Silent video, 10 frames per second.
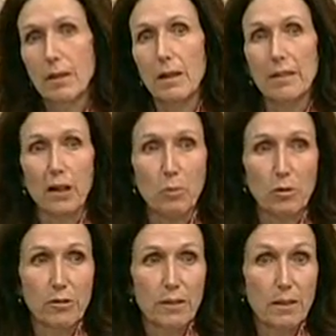in that
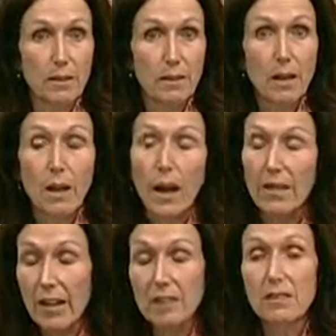process.
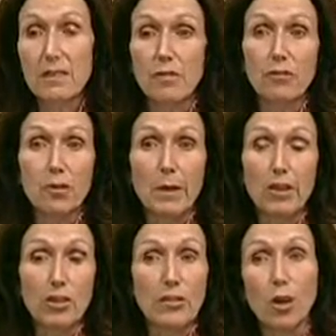And that's the
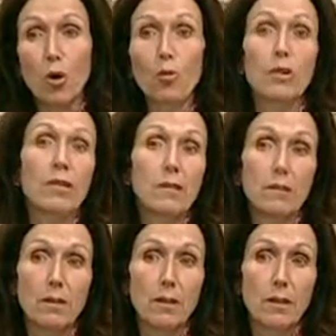information that only
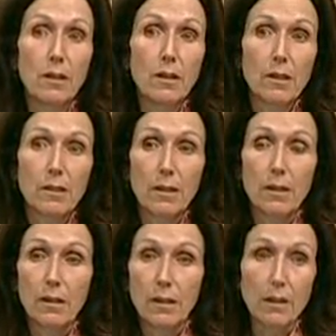
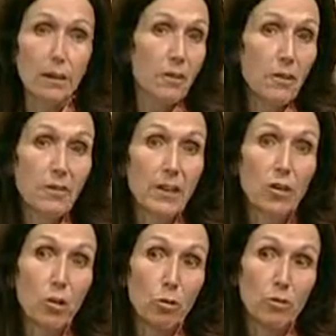the
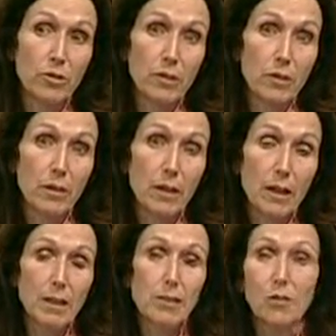offender holds.
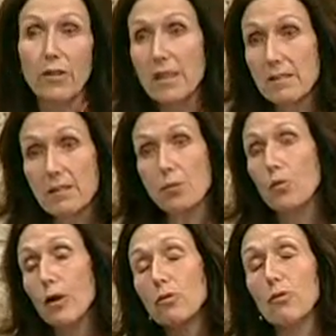And so that's
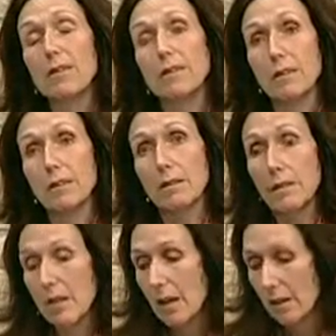one reason
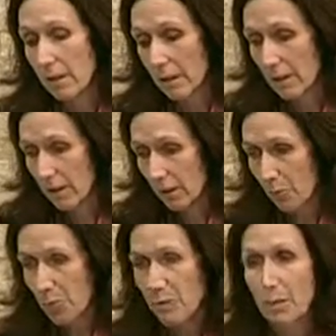that
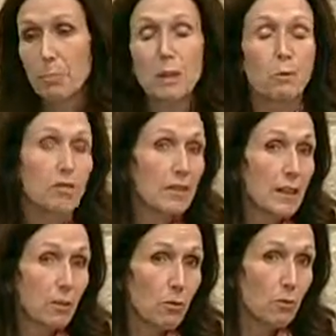some people
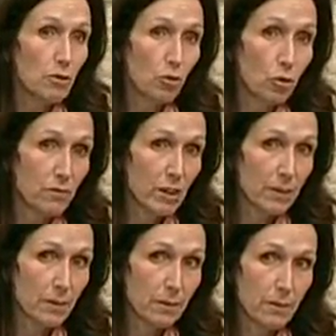seek restorative
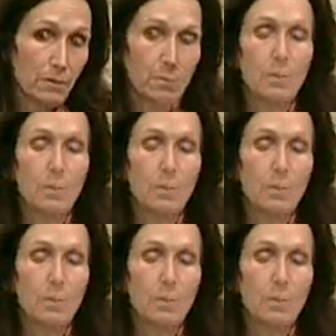justice,